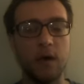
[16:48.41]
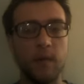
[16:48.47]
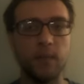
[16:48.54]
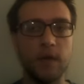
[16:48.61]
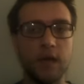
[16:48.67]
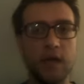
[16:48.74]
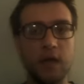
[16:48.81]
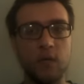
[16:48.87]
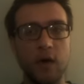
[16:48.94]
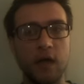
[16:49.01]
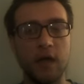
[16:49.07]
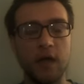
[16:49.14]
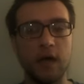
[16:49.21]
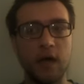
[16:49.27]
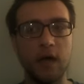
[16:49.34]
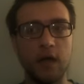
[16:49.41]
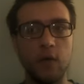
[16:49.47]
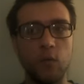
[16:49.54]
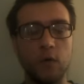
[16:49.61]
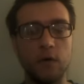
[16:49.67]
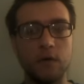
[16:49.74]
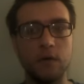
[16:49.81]
But anyway, I
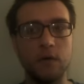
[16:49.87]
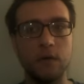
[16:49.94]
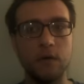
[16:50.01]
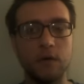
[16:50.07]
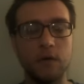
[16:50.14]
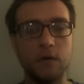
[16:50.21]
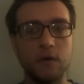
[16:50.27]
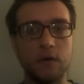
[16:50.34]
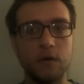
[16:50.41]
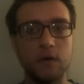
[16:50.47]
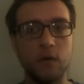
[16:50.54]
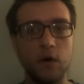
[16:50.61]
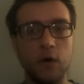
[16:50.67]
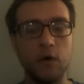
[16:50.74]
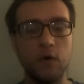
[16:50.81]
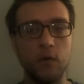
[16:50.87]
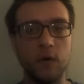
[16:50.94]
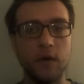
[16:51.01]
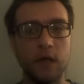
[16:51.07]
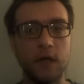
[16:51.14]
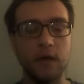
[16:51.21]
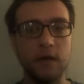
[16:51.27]
will go
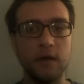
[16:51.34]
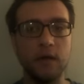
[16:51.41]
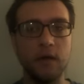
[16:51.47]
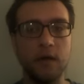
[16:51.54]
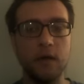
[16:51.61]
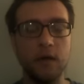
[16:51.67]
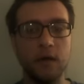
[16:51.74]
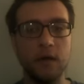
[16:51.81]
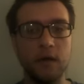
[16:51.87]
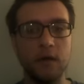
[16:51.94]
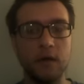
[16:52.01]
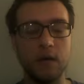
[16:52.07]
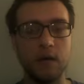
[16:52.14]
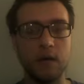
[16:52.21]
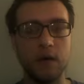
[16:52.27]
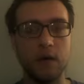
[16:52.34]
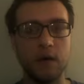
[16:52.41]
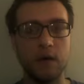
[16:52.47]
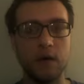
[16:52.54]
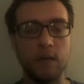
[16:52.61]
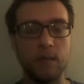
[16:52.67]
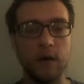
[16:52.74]
and
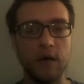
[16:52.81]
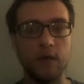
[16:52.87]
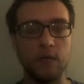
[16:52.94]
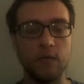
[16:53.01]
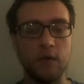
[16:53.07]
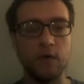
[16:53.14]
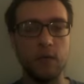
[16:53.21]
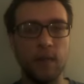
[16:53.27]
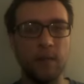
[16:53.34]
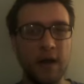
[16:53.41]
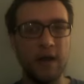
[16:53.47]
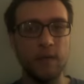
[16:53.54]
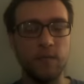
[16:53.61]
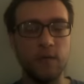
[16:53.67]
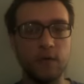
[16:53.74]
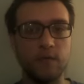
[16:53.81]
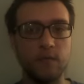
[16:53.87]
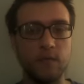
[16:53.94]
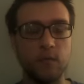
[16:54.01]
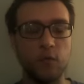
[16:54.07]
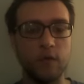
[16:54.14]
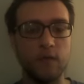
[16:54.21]
I don't know. I might upload
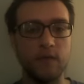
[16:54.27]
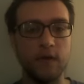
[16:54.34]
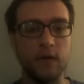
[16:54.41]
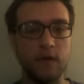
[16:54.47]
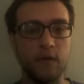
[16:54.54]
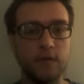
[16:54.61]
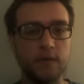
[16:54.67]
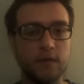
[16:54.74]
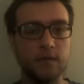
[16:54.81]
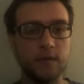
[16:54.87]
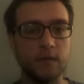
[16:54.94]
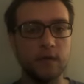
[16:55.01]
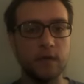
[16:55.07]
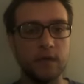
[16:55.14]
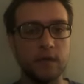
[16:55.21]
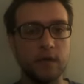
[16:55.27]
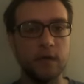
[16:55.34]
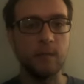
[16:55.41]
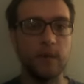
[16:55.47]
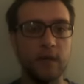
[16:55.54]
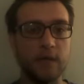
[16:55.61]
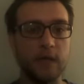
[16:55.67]
more videos in the
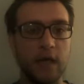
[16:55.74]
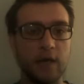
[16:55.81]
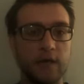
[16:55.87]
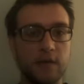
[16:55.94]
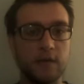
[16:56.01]
coming days.